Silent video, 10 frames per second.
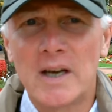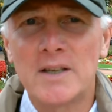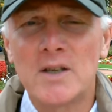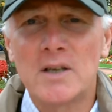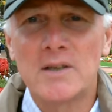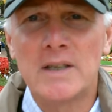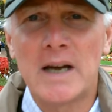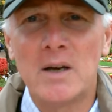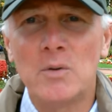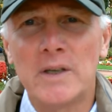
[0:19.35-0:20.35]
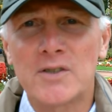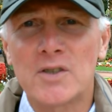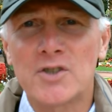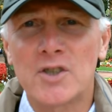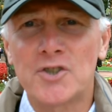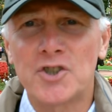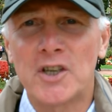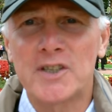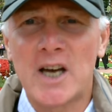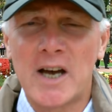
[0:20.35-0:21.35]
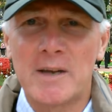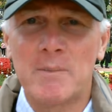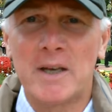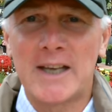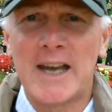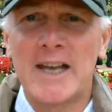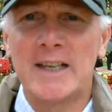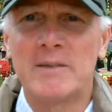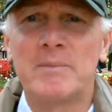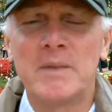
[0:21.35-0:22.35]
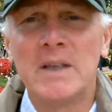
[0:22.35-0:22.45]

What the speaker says: and now is such a time again.